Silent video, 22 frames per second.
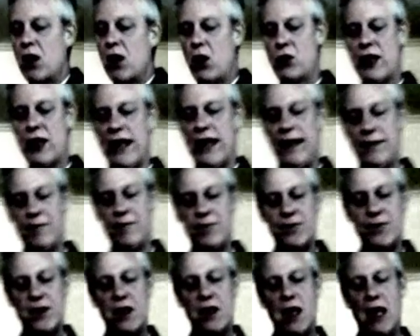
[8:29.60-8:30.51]
Okay,
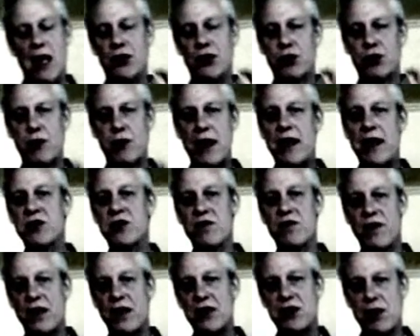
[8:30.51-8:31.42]
a trend
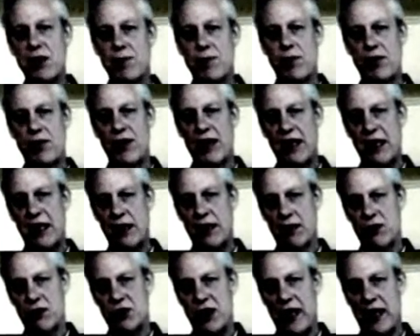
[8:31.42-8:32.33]
is a very simple thing to
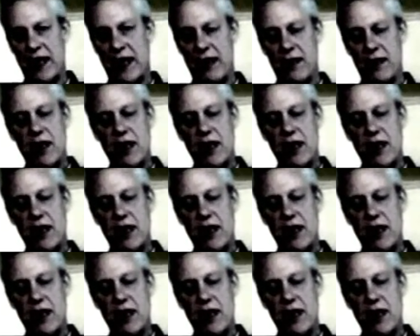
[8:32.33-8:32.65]
understand.